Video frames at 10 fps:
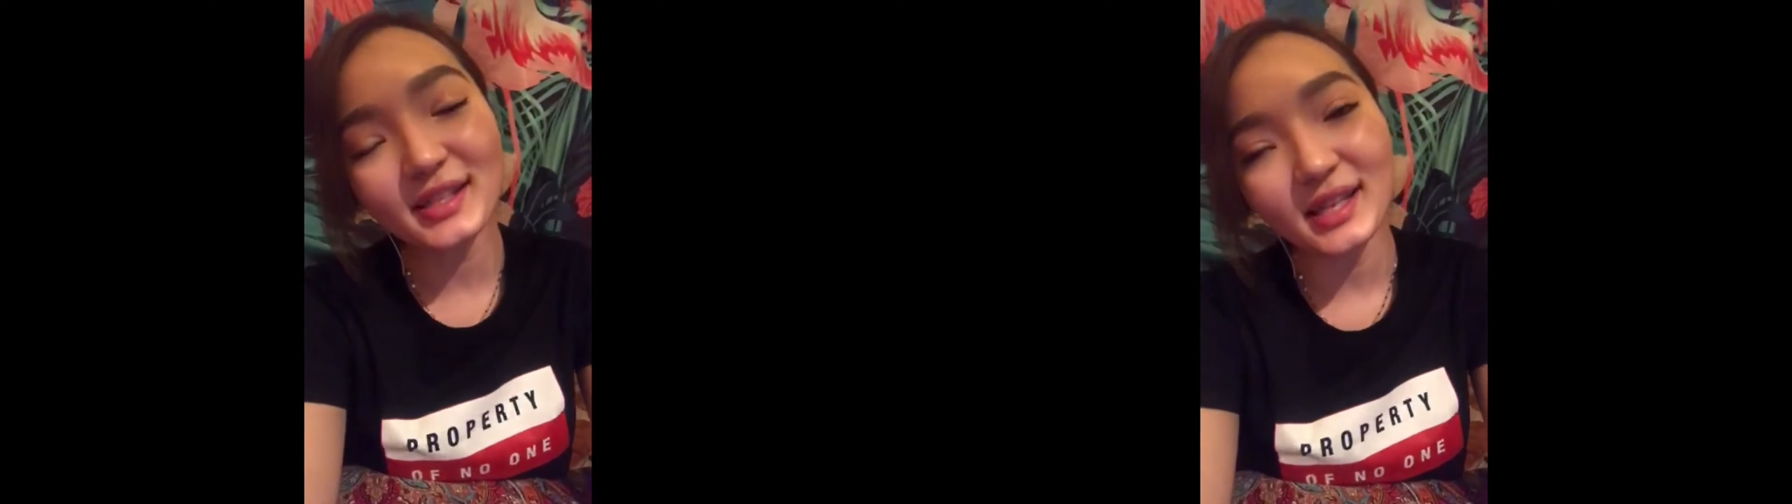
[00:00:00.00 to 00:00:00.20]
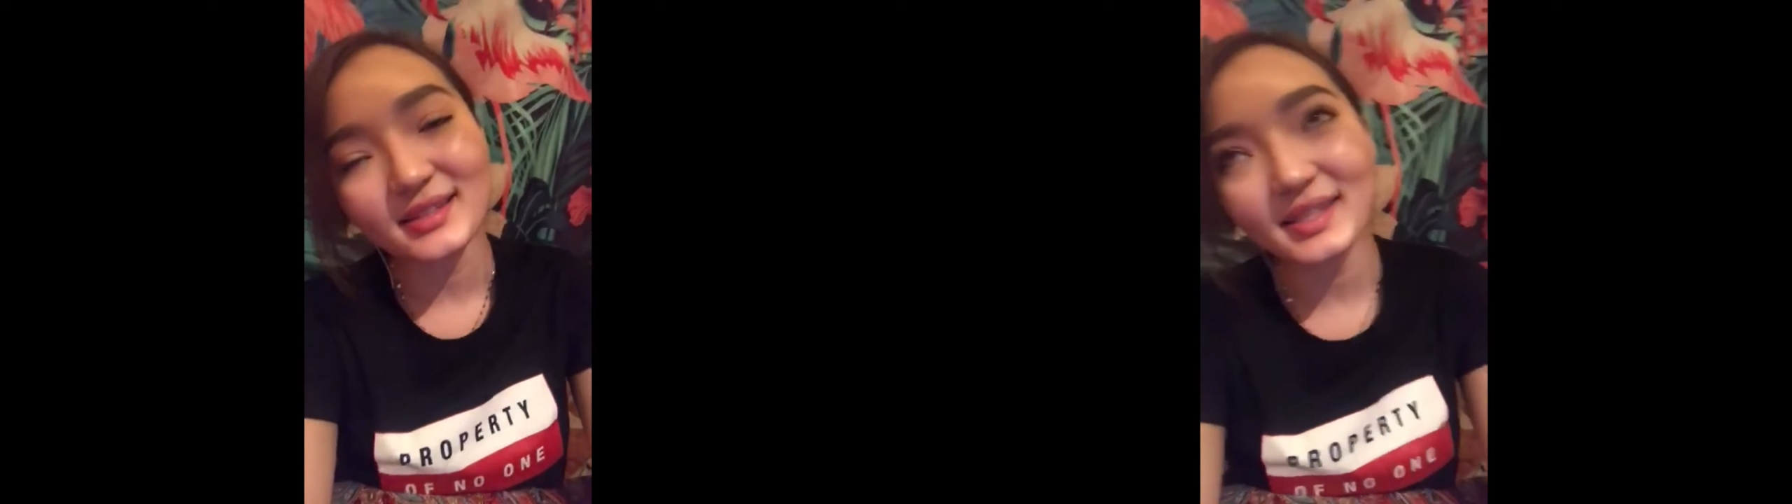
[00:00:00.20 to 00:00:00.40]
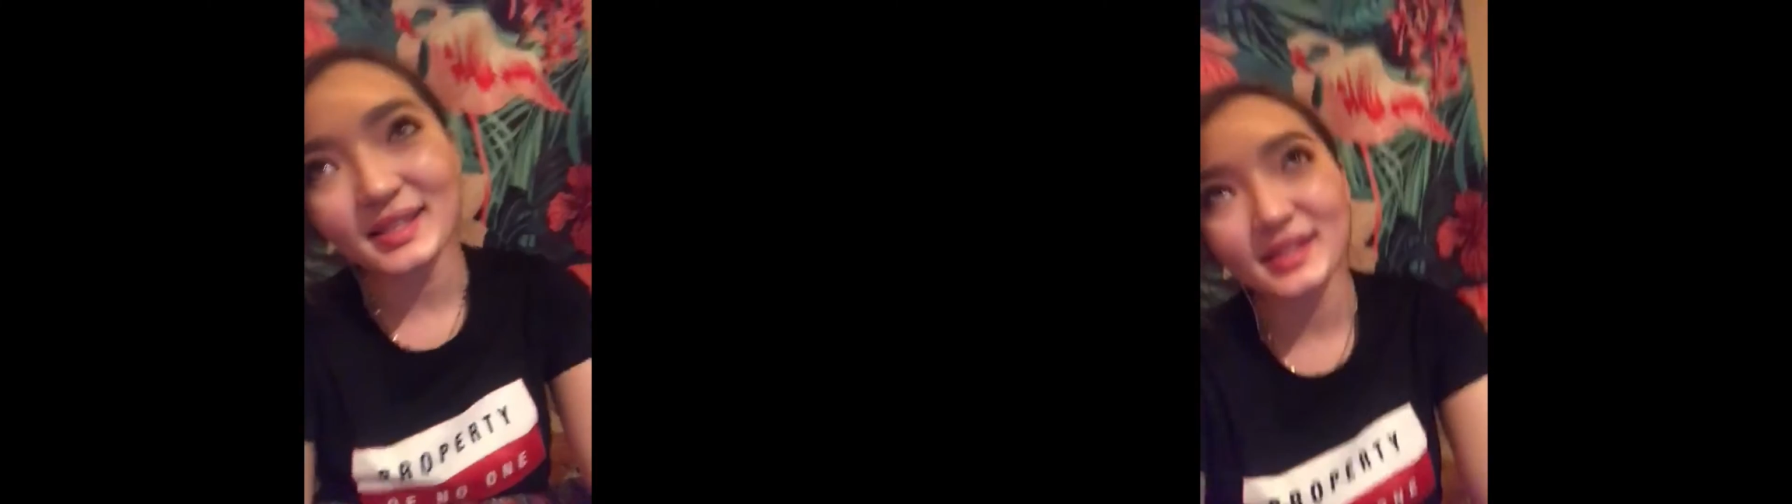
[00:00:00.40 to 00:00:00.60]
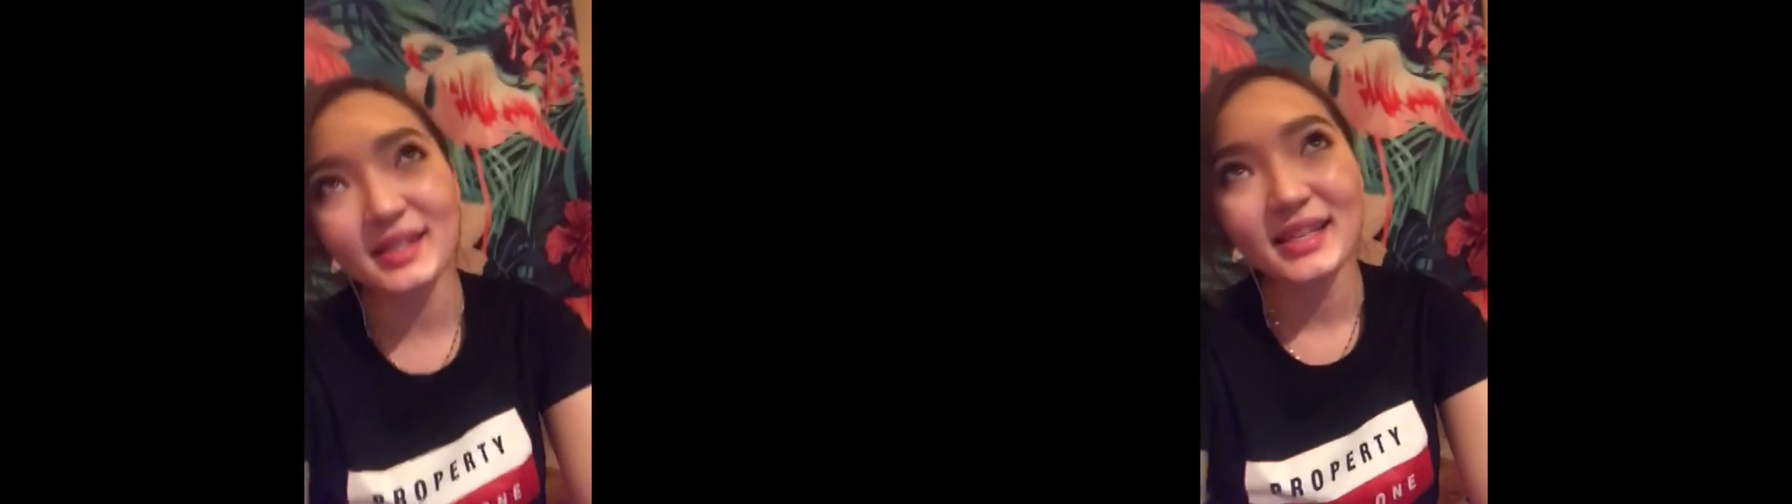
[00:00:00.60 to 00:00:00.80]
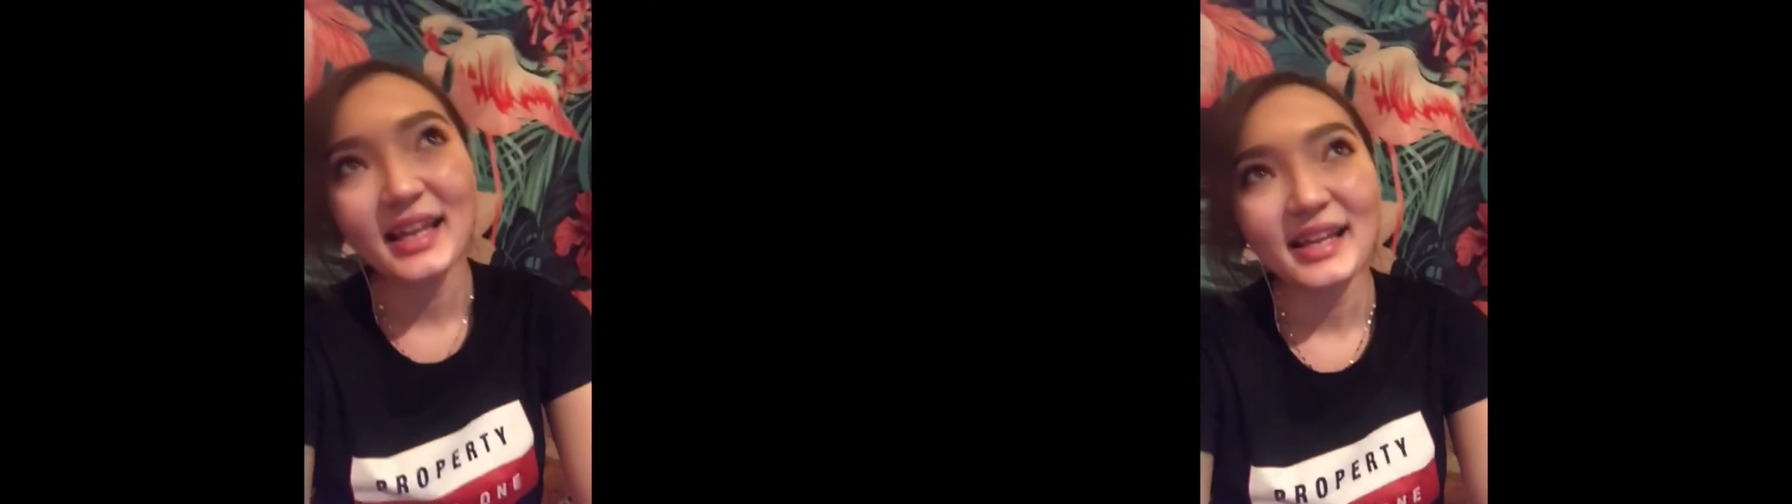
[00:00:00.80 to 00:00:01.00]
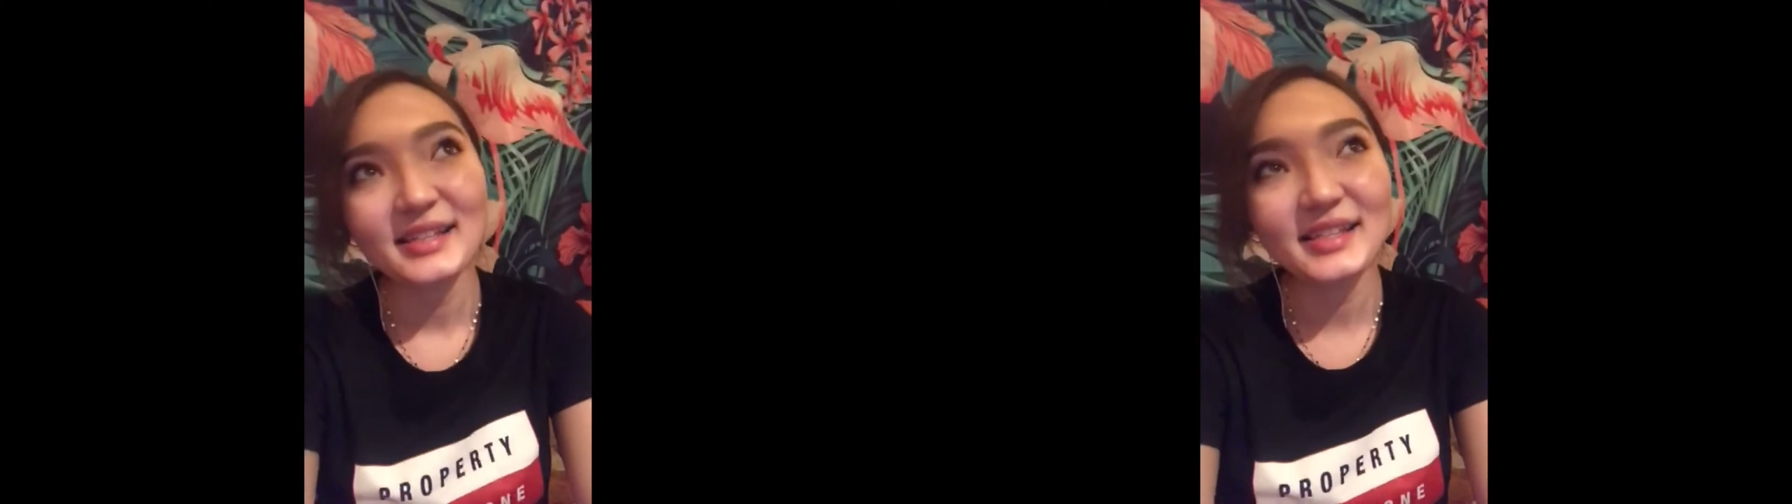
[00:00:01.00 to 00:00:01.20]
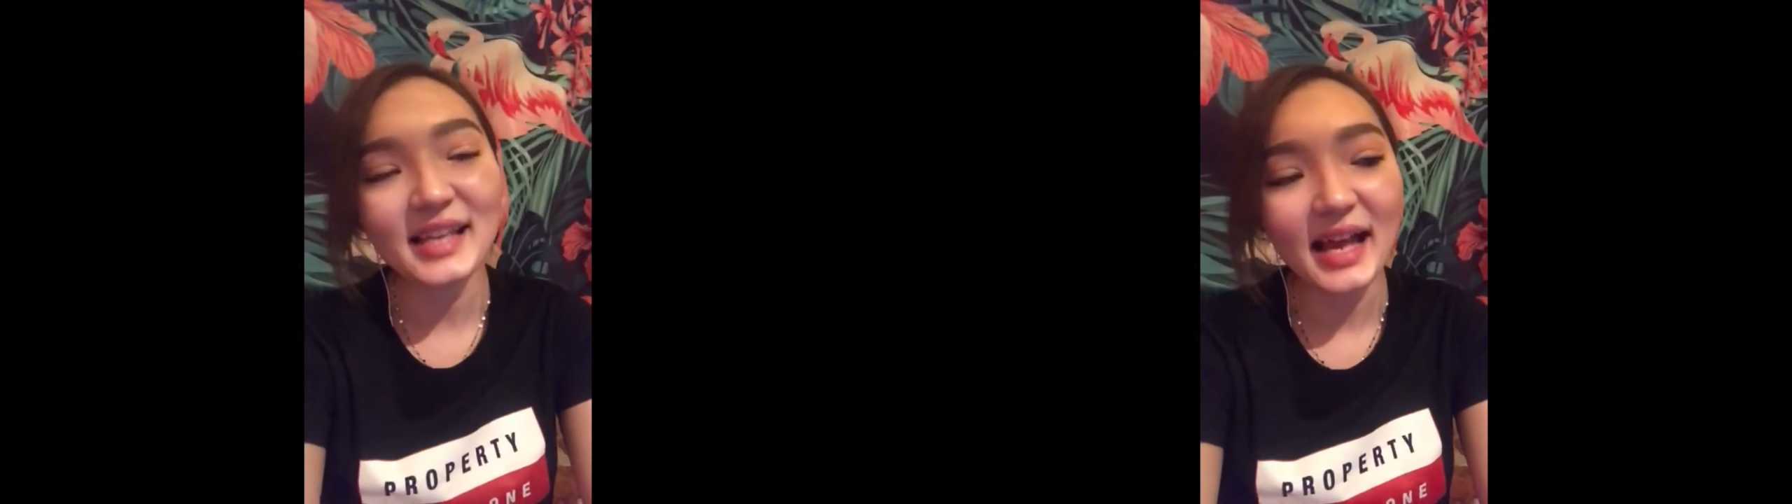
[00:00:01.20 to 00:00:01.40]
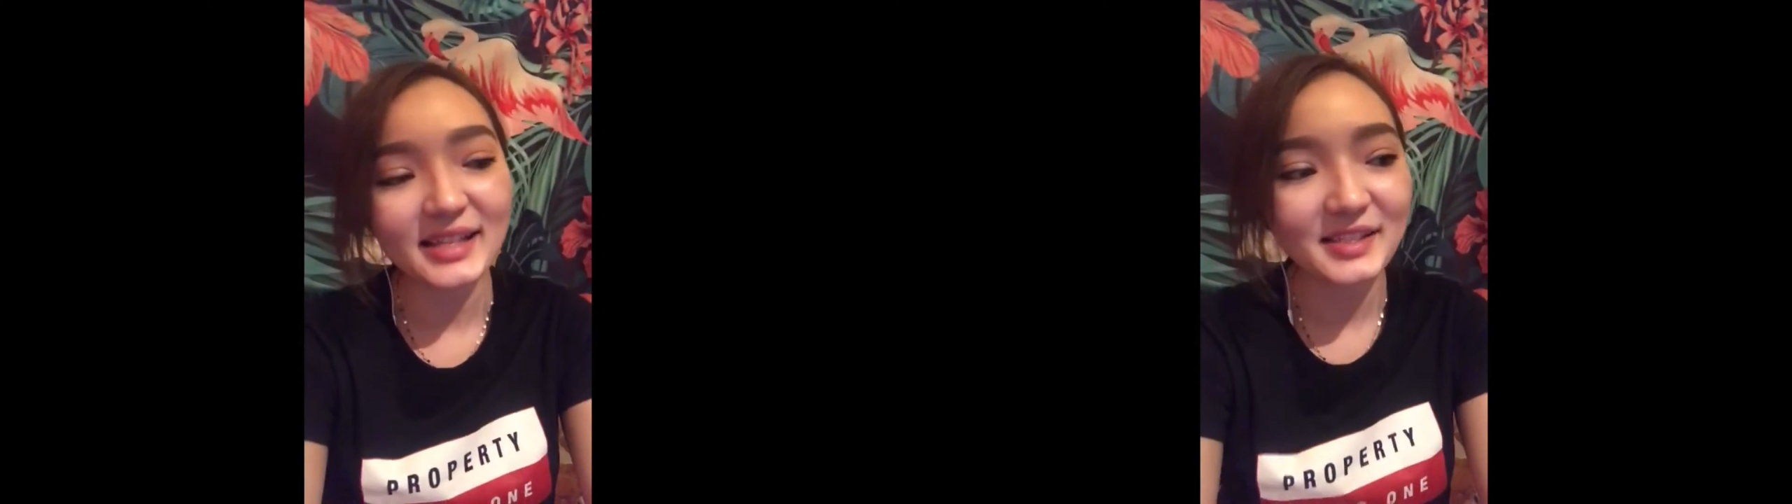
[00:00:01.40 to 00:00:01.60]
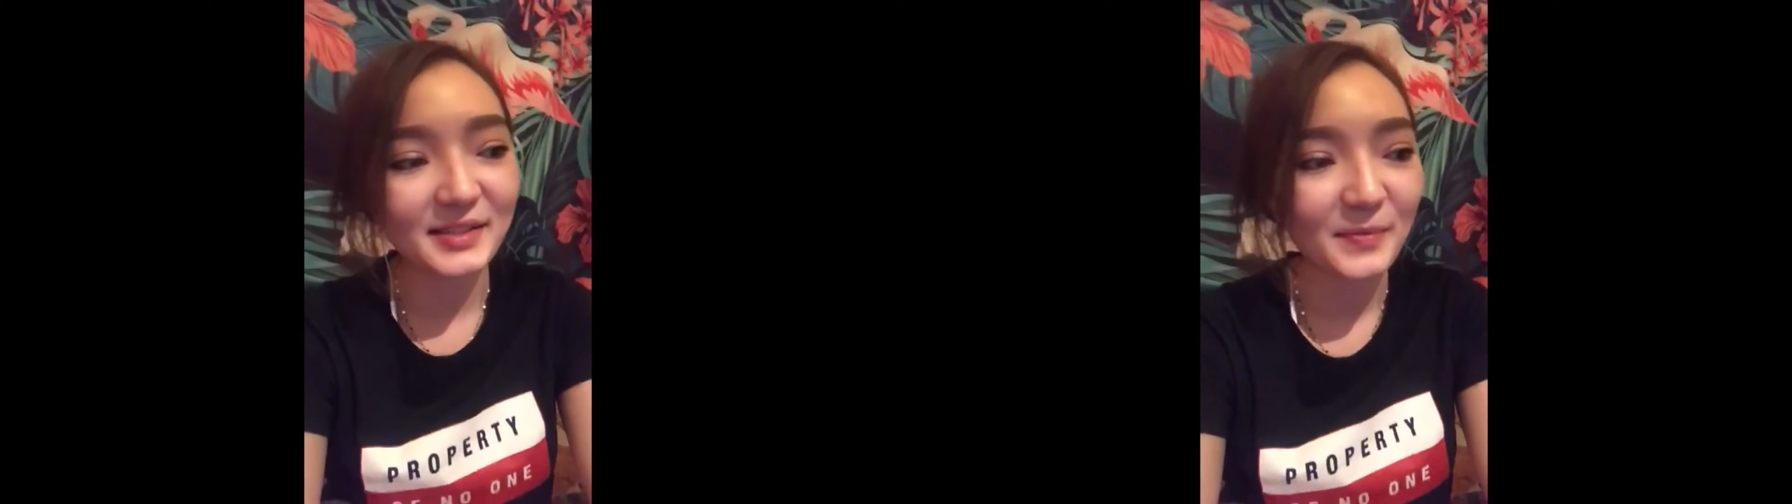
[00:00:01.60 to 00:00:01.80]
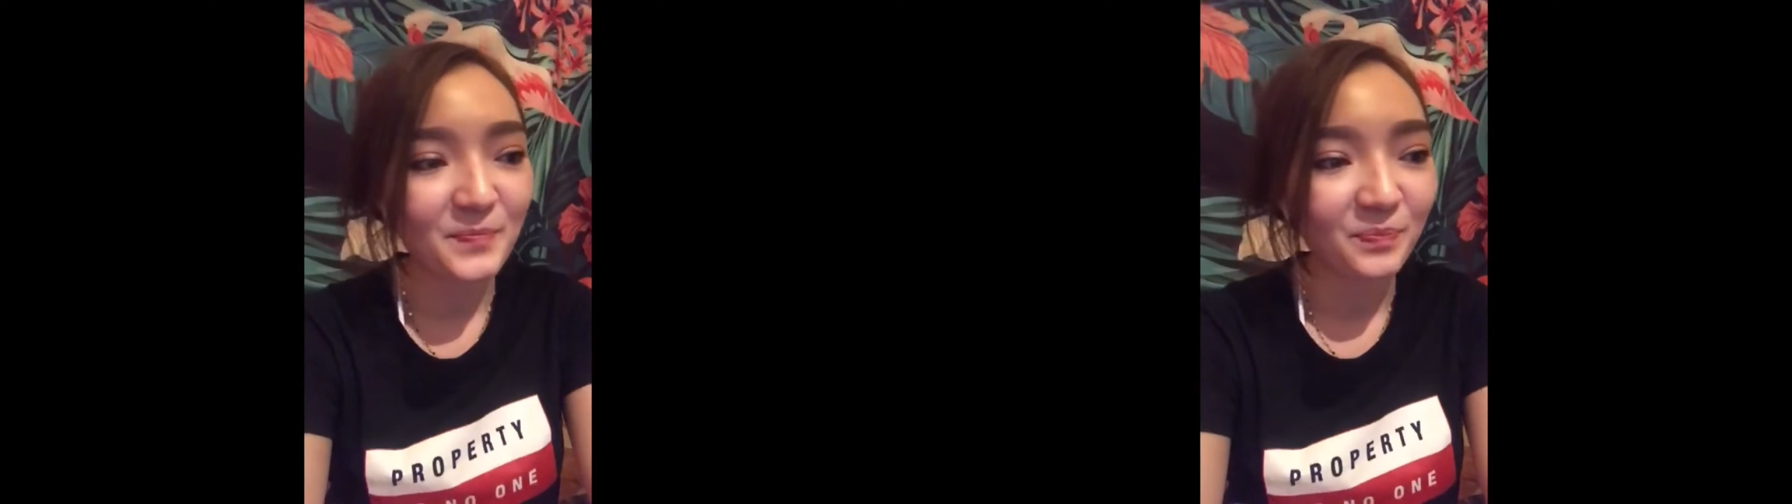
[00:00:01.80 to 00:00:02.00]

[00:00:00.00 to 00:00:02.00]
sentence says,